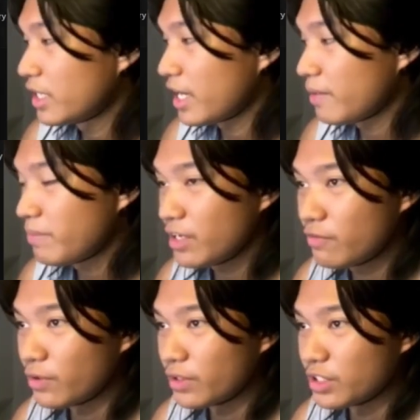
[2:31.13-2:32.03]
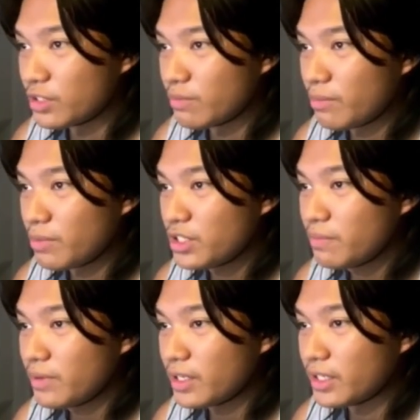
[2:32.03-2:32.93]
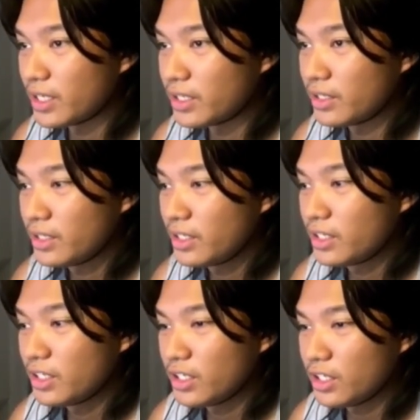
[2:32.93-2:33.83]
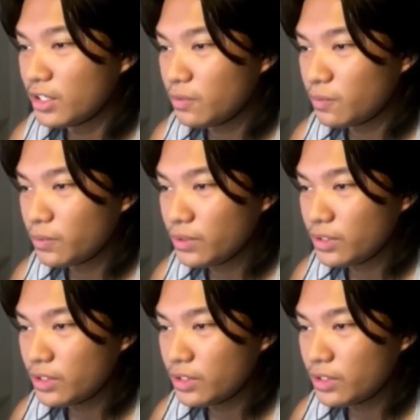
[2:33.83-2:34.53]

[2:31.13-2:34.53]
did I pay for the gym membership, and then it would